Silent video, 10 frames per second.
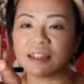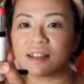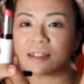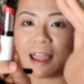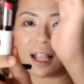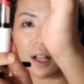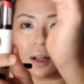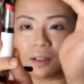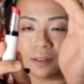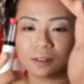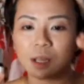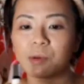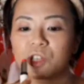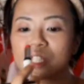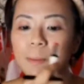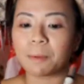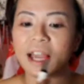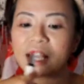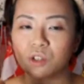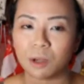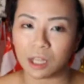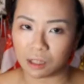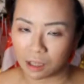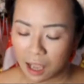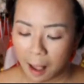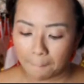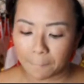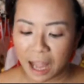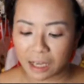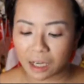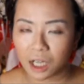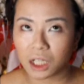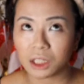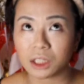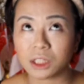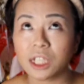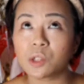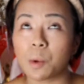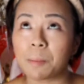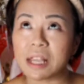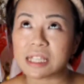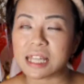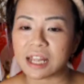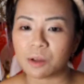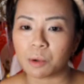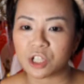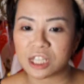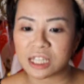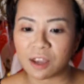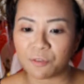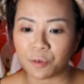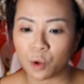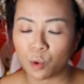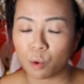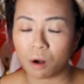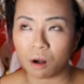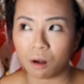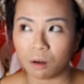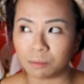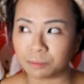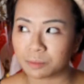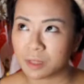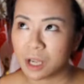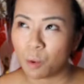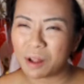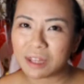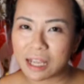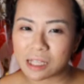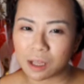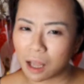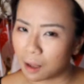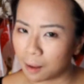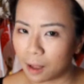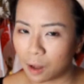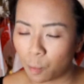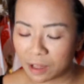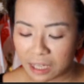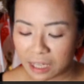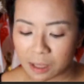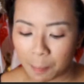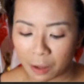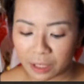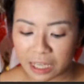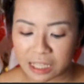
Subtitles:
this angle. They will just apply straight. But this will means that it will just give you one thing is about it